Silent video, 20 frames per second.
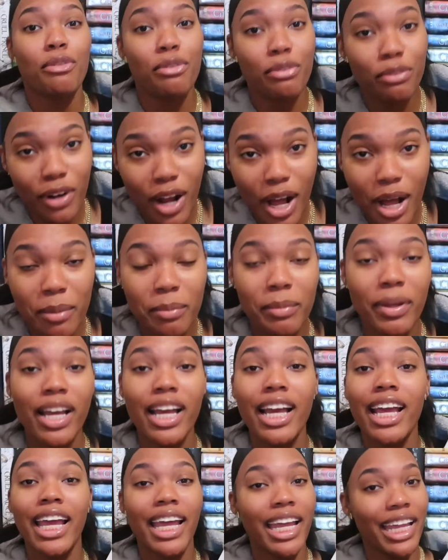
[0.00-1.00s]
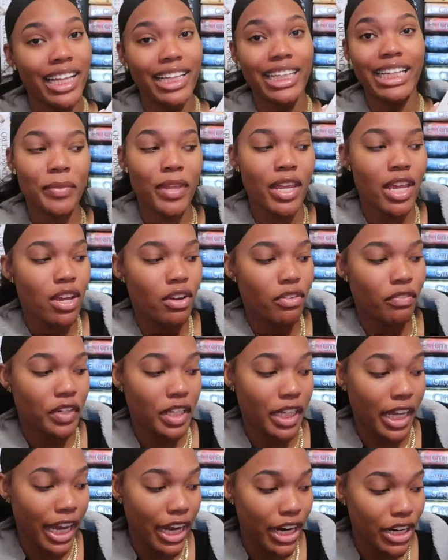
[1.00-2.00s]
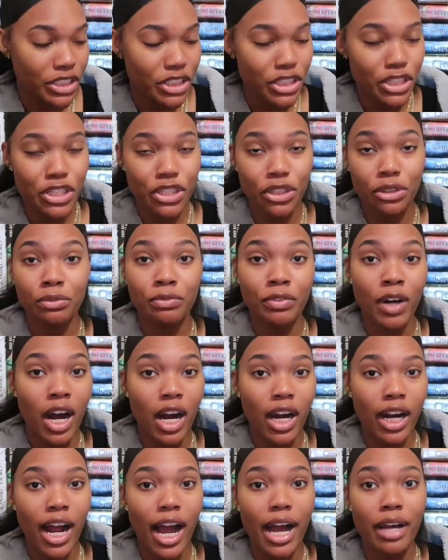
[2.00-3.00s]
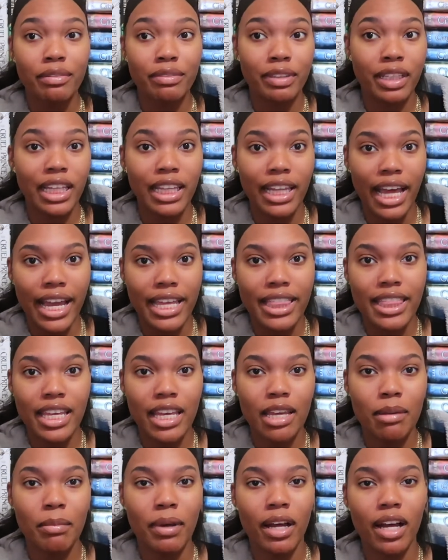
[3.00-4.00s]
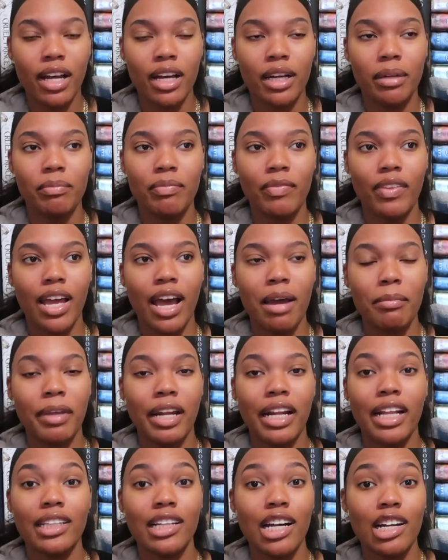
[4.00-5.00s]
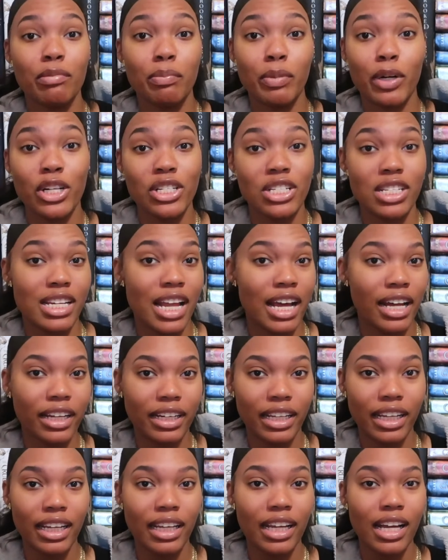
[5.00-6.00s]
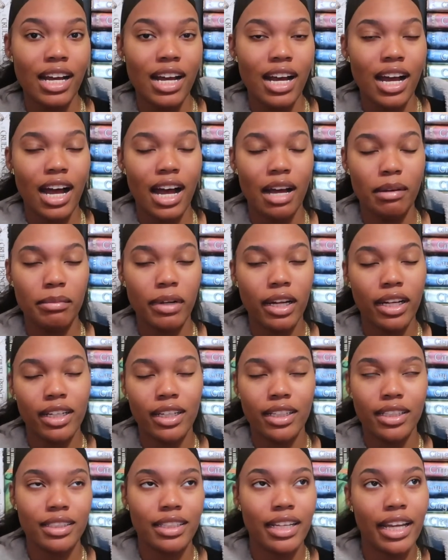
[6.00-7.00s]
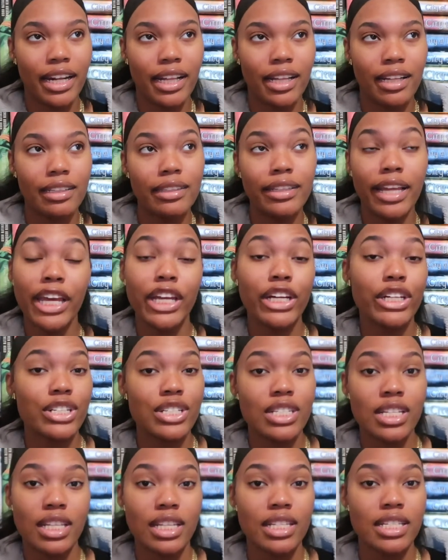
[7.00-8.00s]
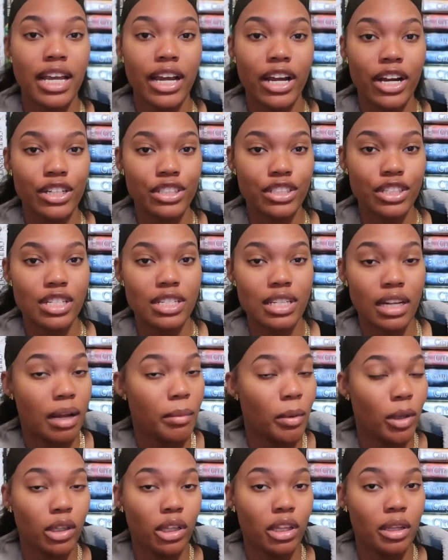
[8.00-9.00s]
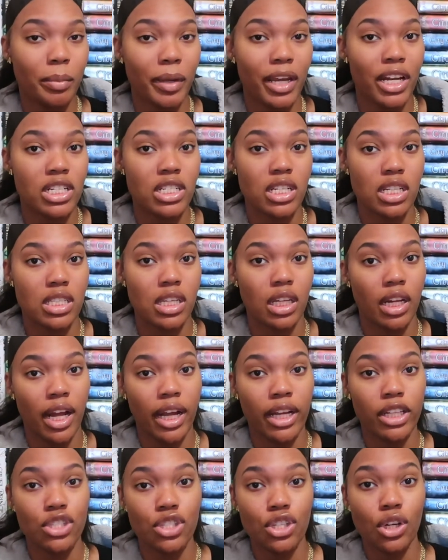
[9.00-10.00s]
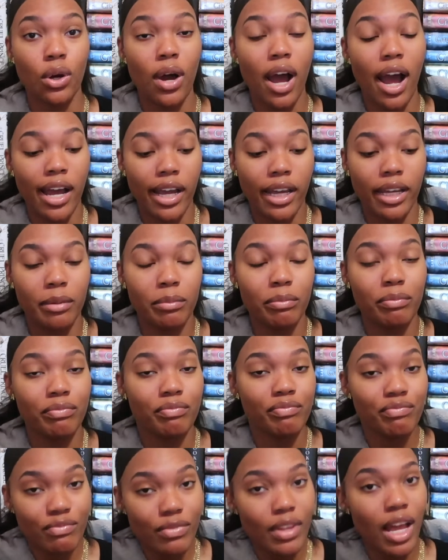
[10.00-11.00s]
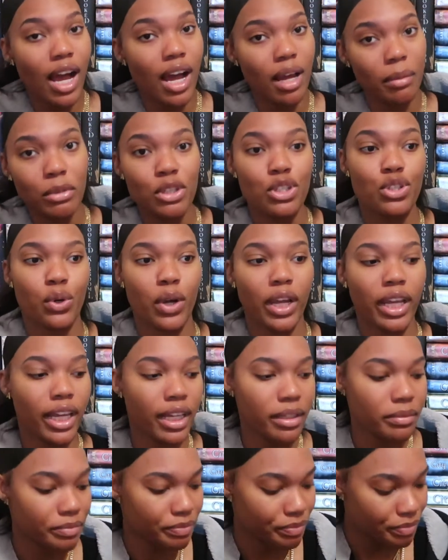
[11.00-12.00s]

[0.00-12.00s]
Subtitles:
from England. For the characters so far, I really like them. I'm getting a lot of personality. I'm getting layers to these characters, and I'm only on page 69, so I'm enjoying it.